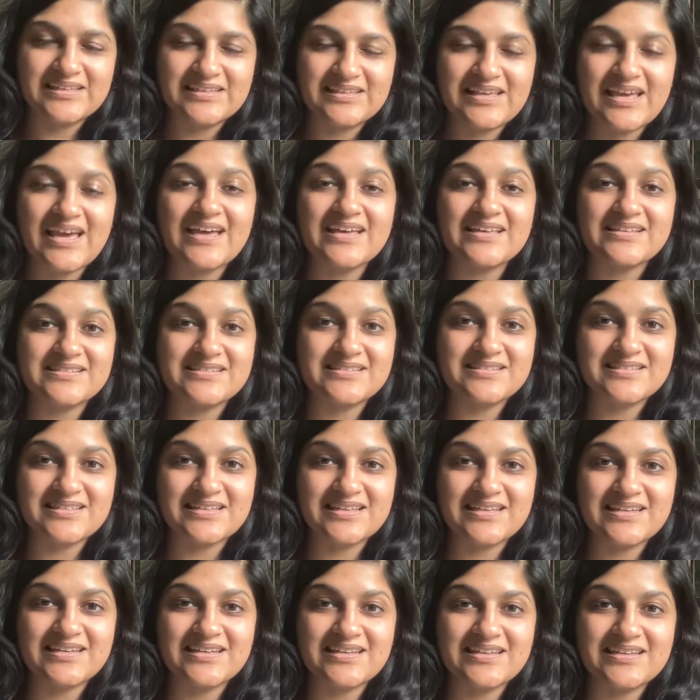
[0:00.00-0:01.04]
Yes,
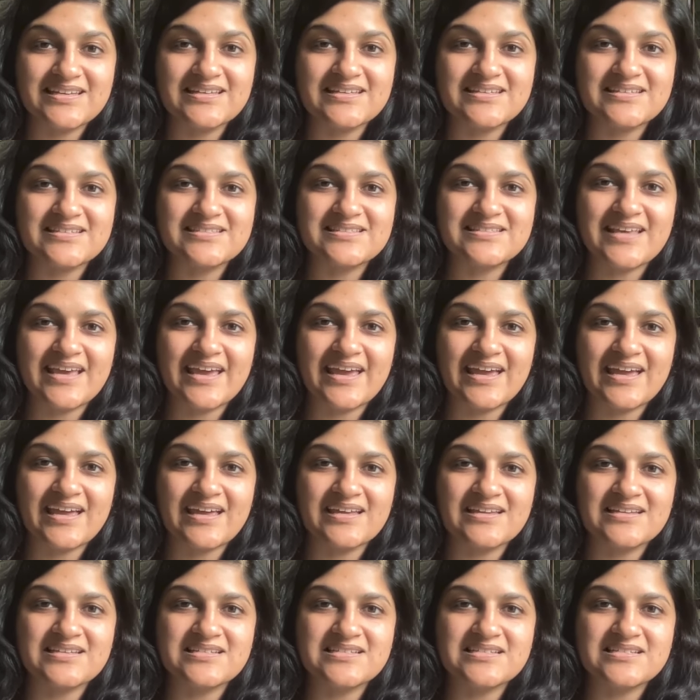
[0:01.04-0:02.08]
it is.
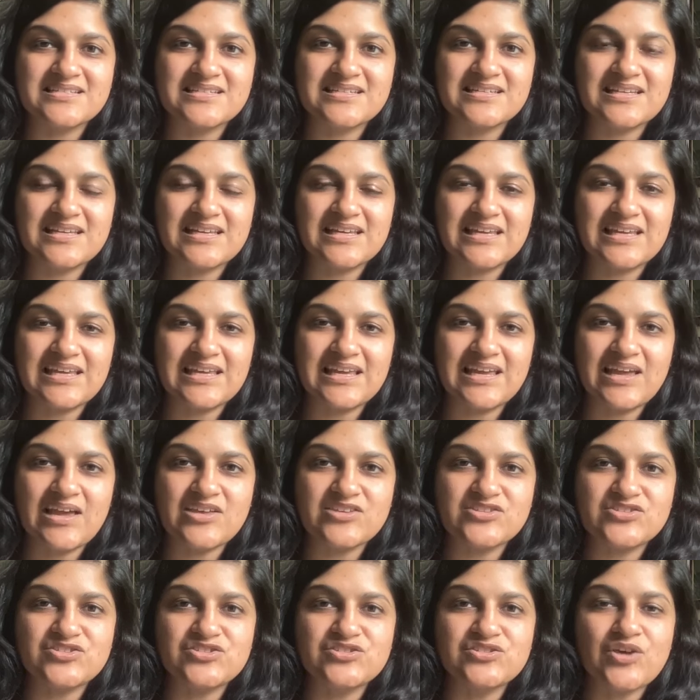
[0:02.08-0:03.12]
And
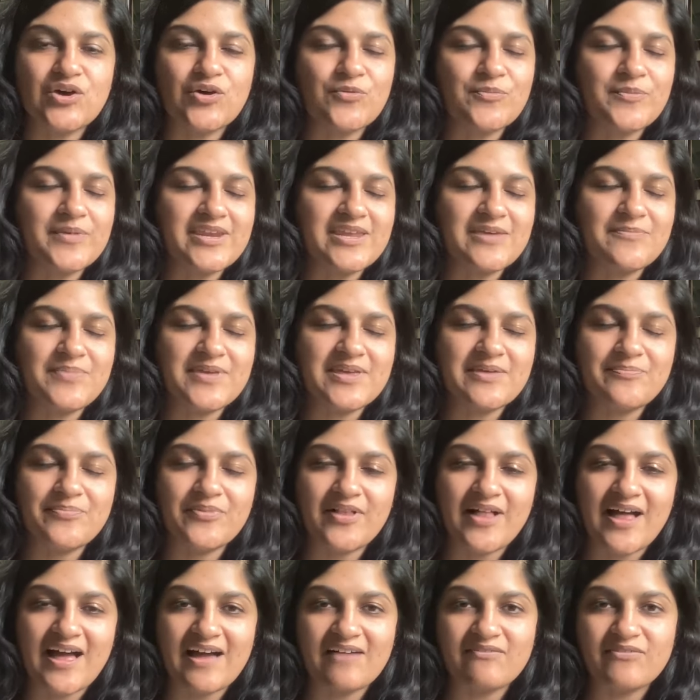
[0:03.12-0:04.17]
so many
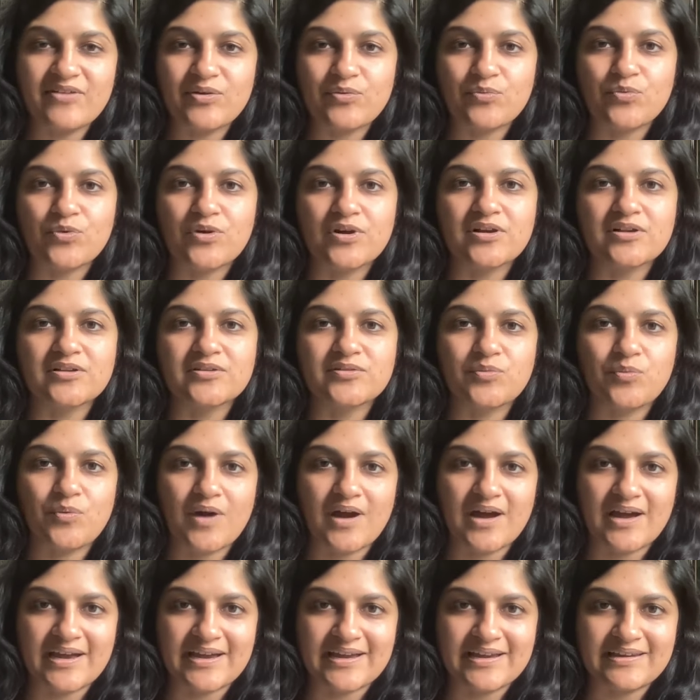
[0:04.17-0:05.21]
people have it
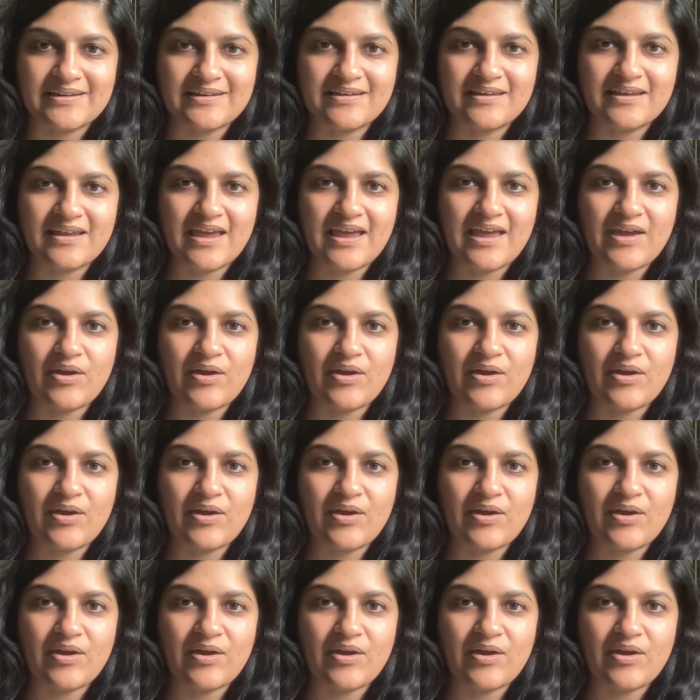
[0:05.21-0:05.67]
worldwide.